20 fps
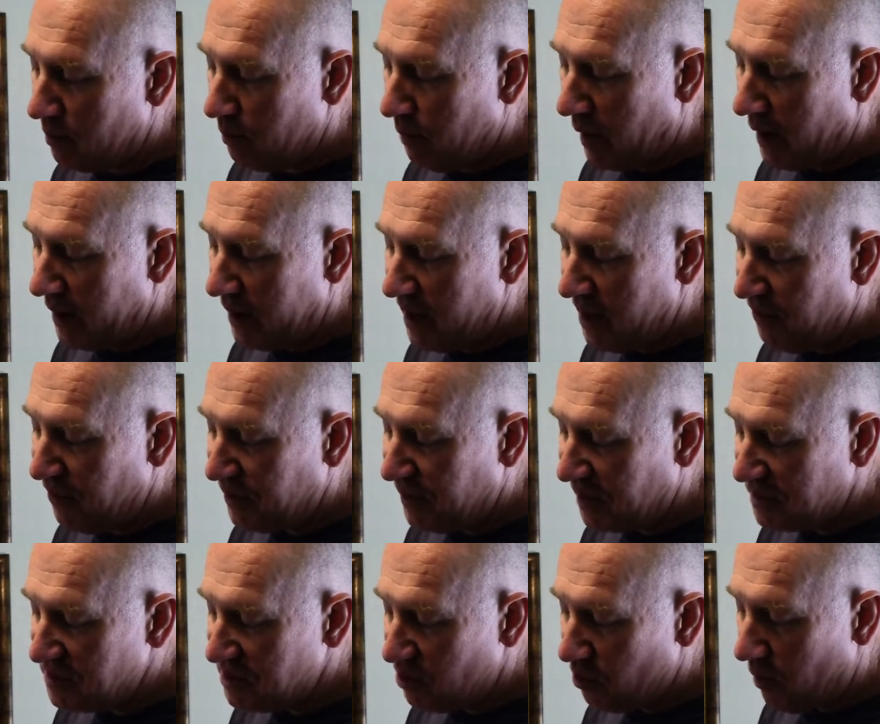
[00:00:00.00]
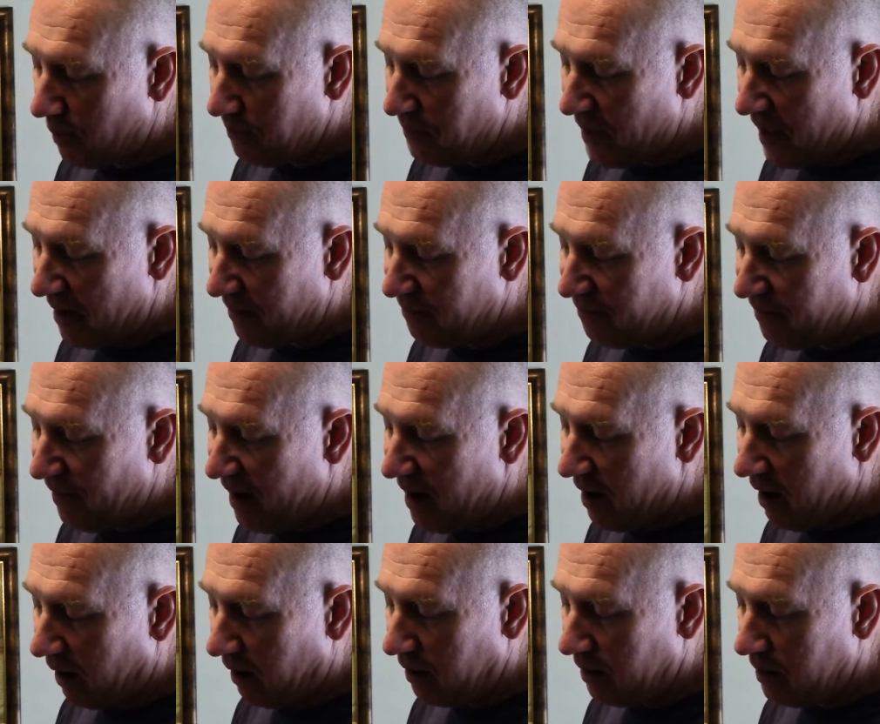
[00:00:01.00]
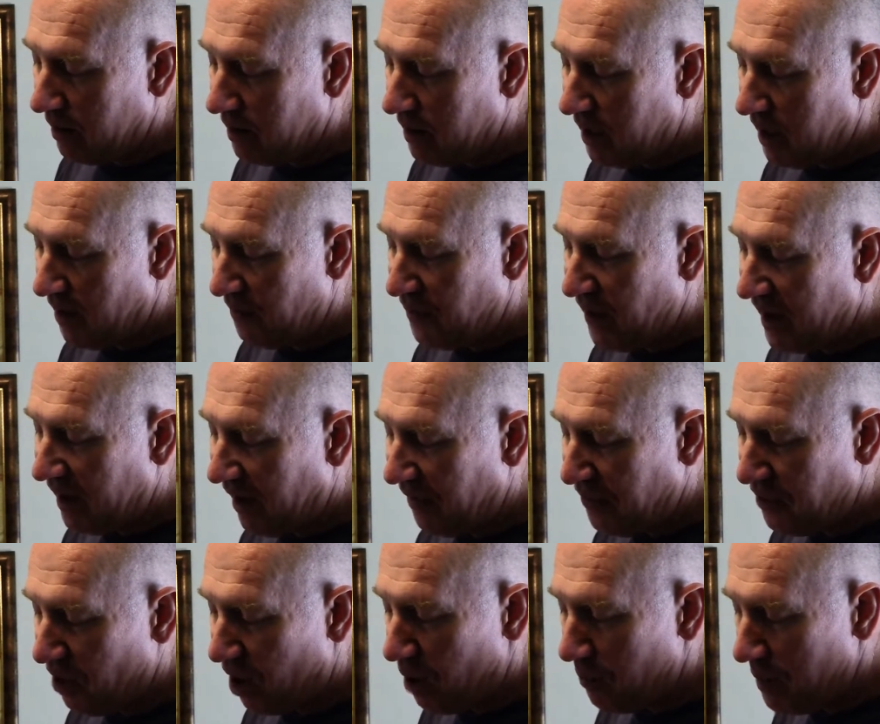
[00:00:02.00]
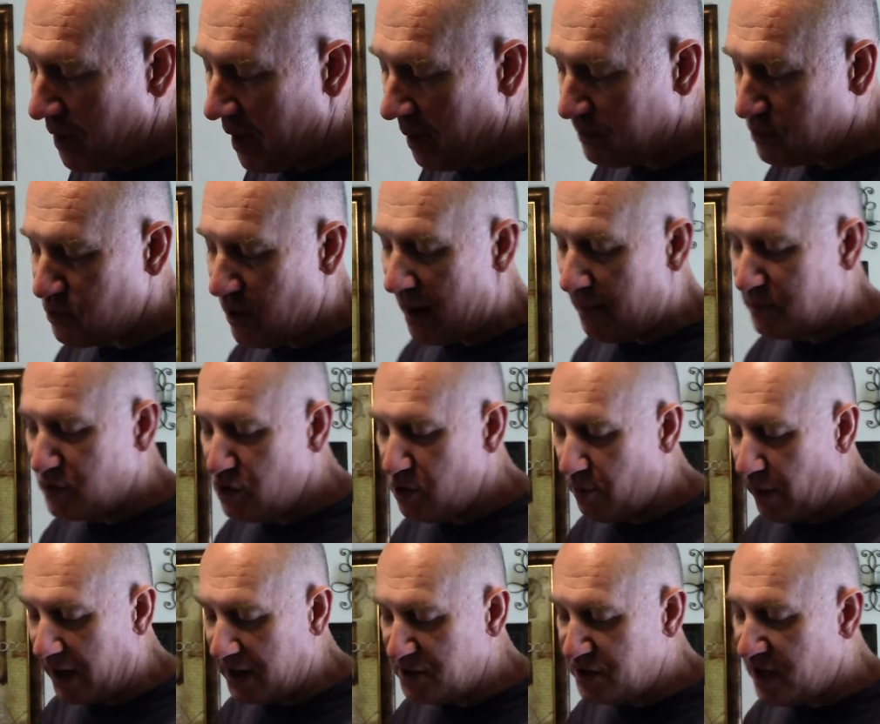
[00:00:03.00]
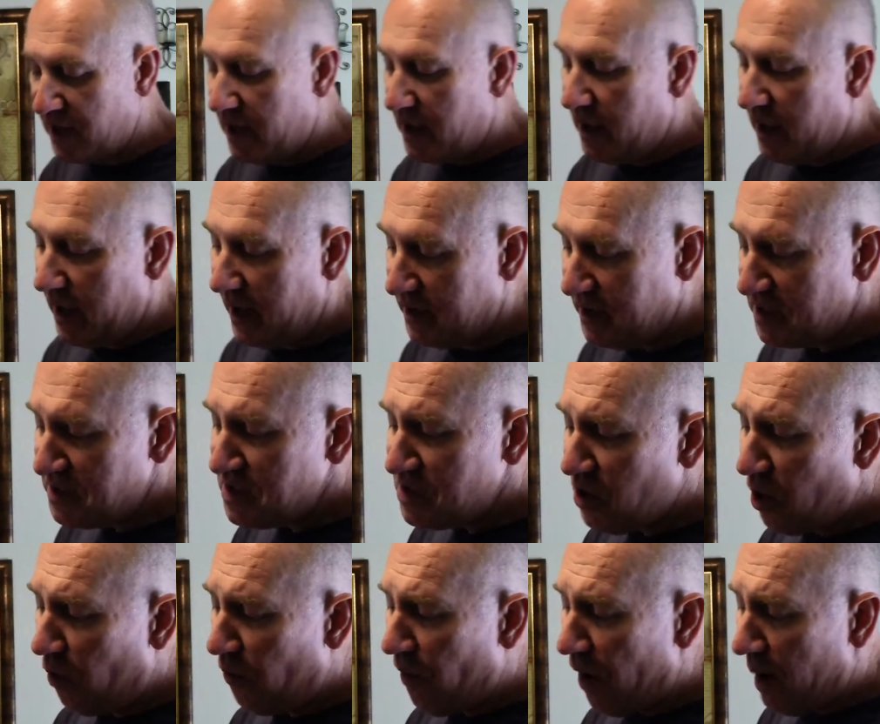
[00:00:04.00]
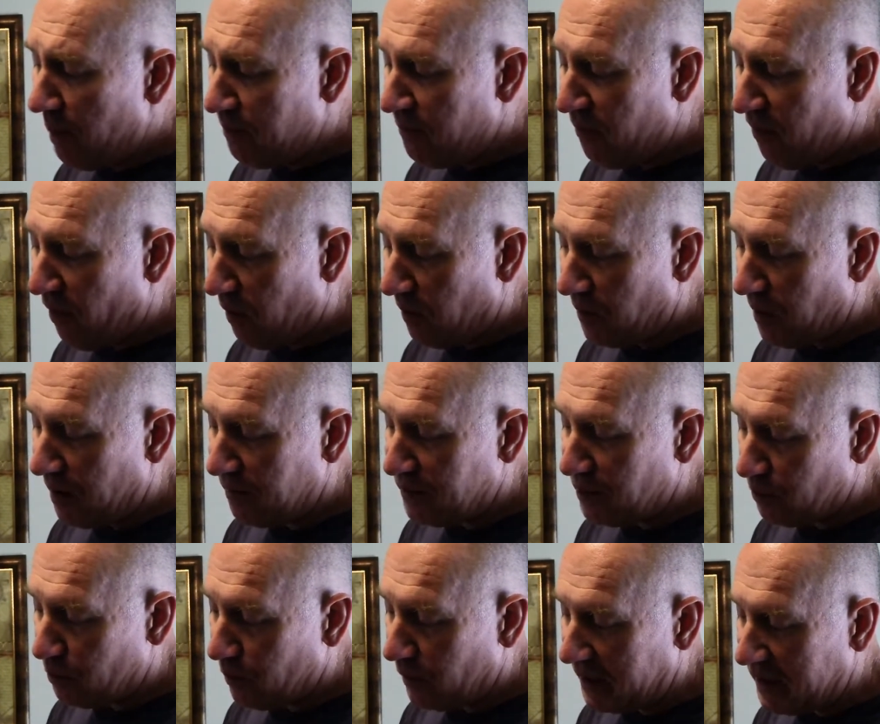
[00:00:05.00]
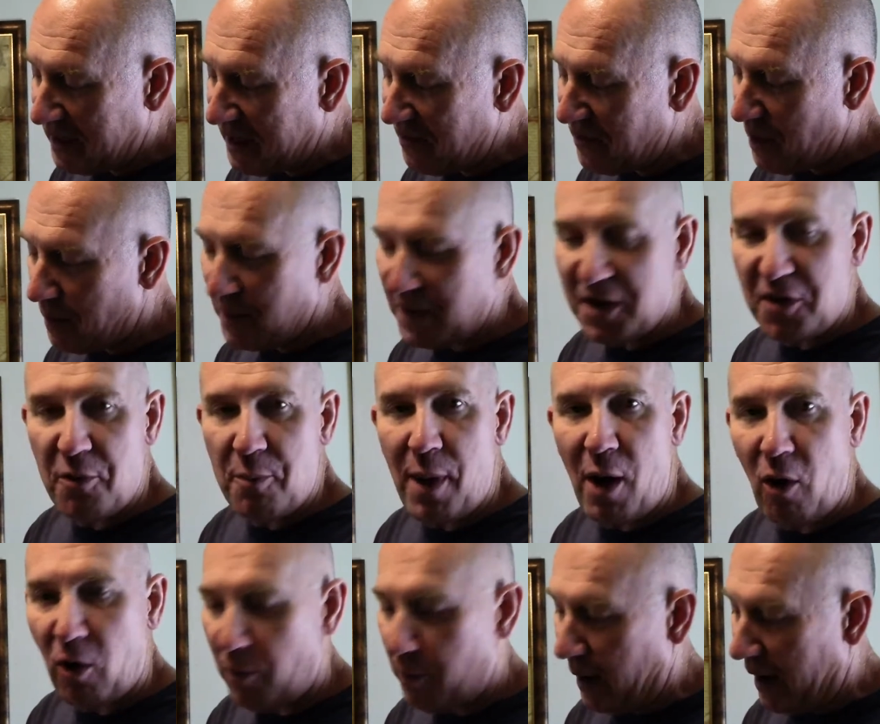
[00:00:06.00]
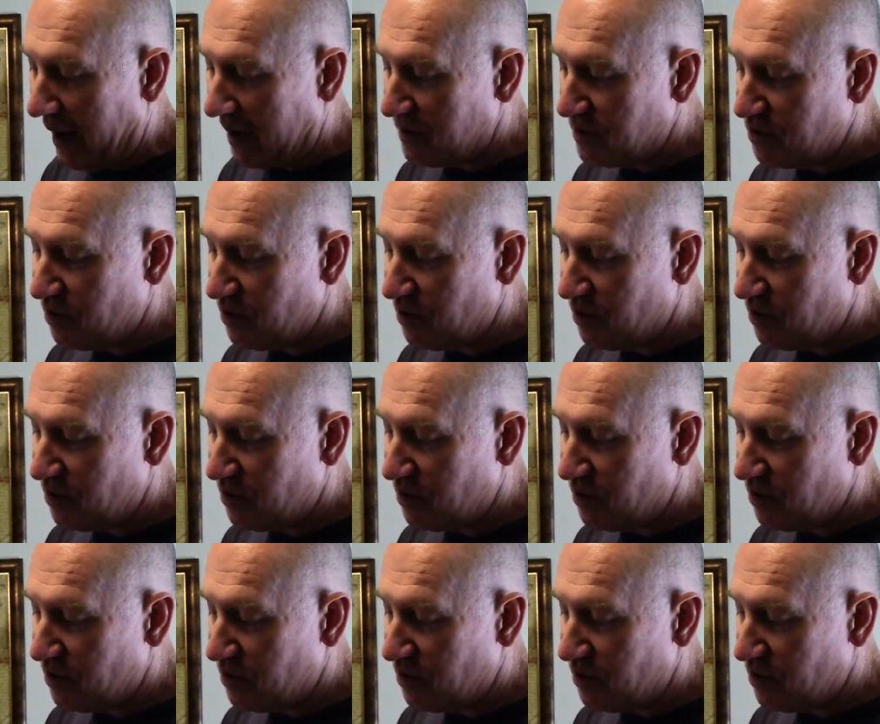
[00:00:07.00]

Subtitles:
But if it doesn't go up that far, if they let their RPM drop too much, it doesn't go up far enough to really get them into the power band.